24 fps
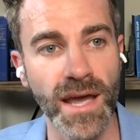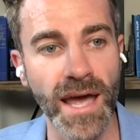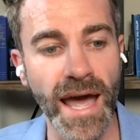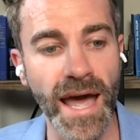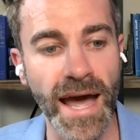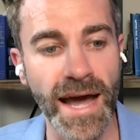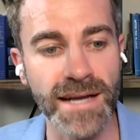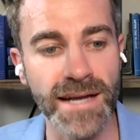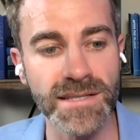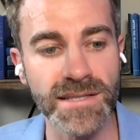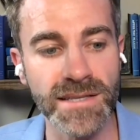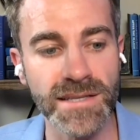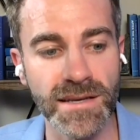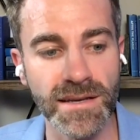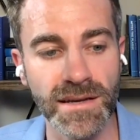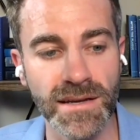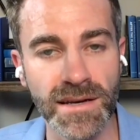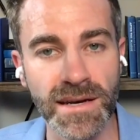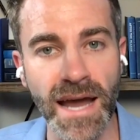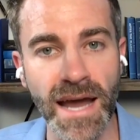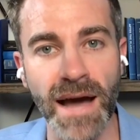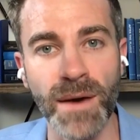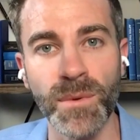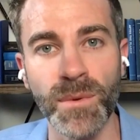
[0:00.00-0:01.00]
ask
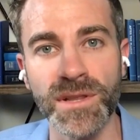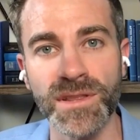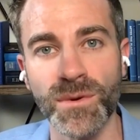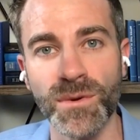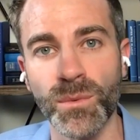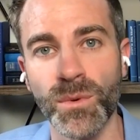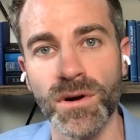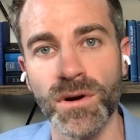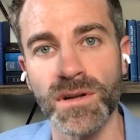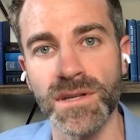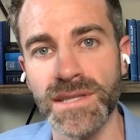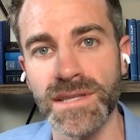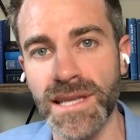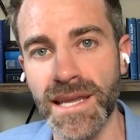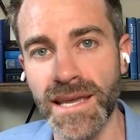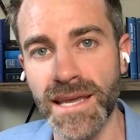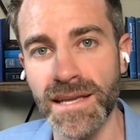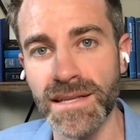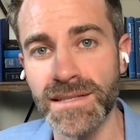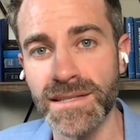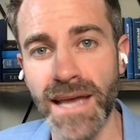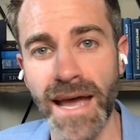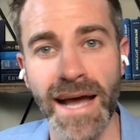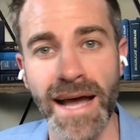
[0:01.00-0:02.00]
not what the world
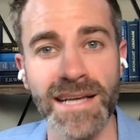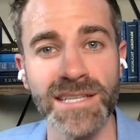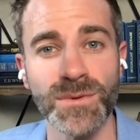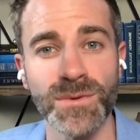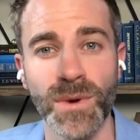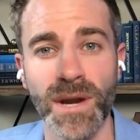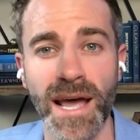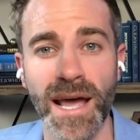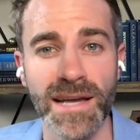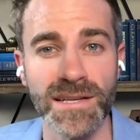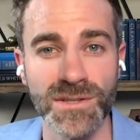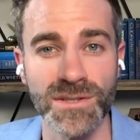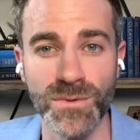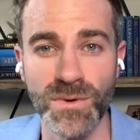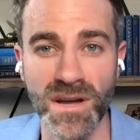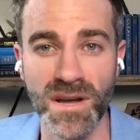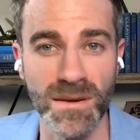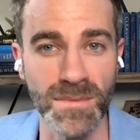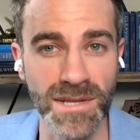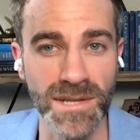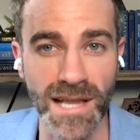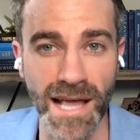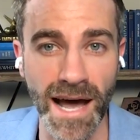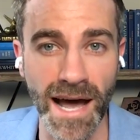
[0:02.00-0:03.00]
needs, ask what has you
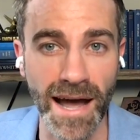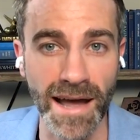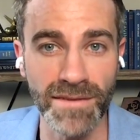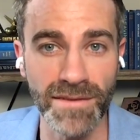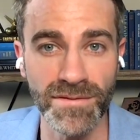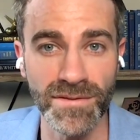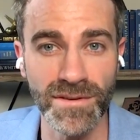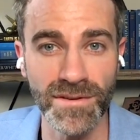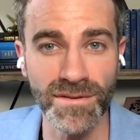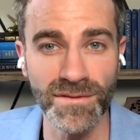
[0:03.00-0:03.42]
come alive.